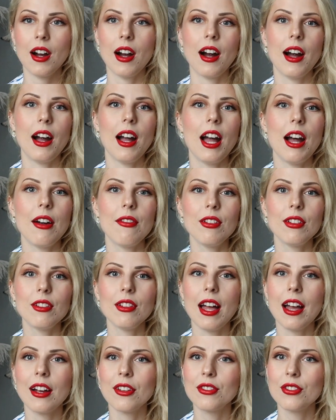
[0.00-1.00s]
I have
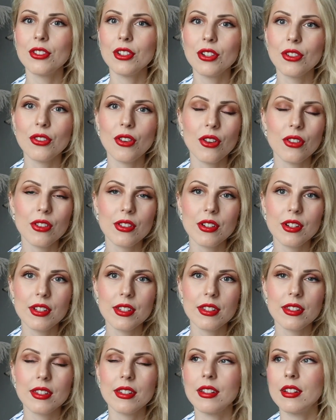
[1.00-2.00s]
electric
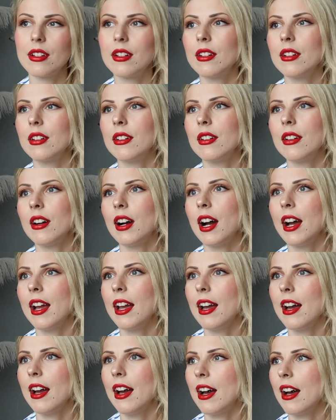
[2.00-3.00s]
rollers. I
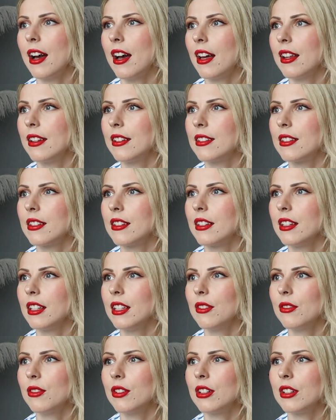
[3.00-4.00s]
had
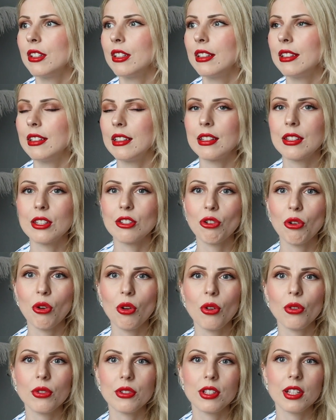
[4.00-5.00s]
even this
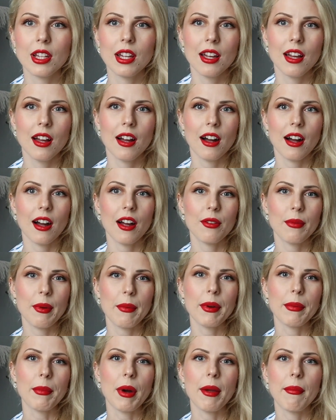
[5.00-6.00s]
old, I
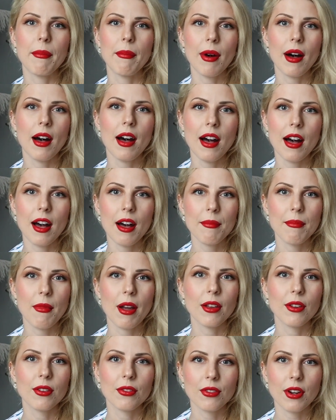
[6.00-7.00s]
remember my mom,
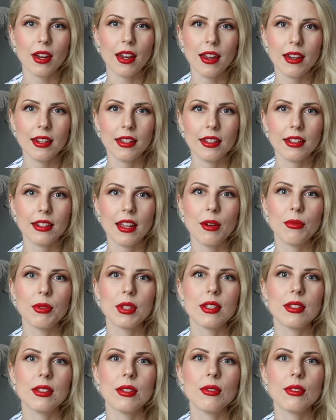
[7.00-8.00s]
my granny, they
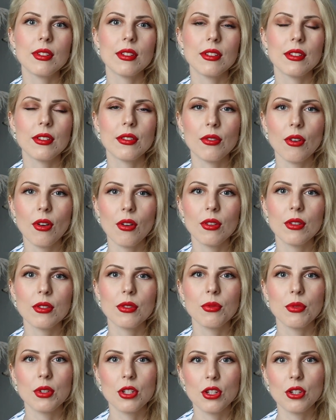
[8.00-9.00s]
was using the
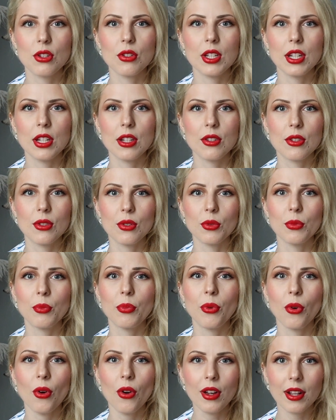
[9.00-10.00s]
rollers which you need to
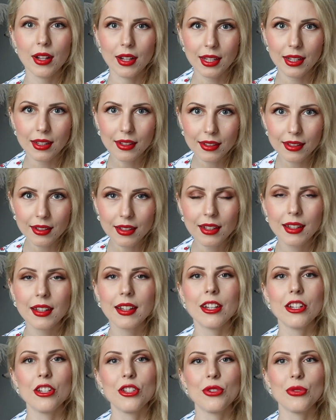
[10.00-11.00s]
boil
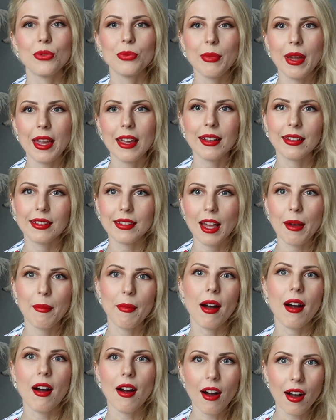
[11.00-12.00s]
in to make
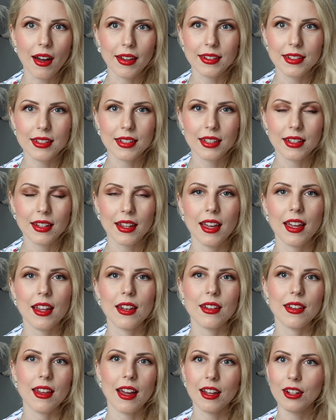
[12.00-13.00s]
them hot,
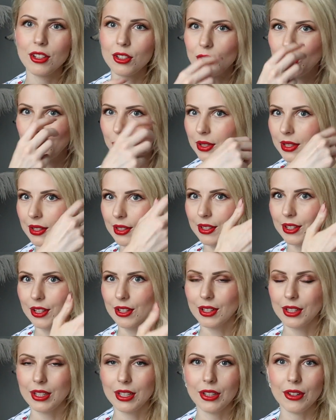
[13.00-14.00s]
and then you was
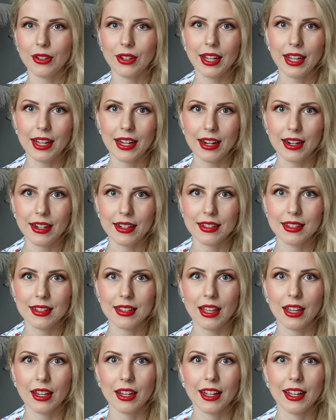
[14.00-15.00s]
curling your hair. It's
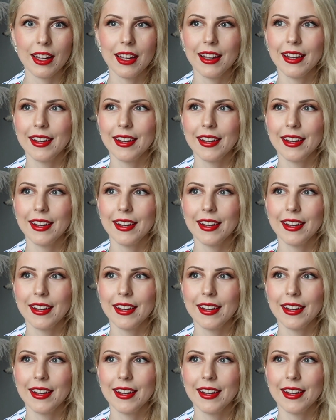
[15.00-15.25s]
like,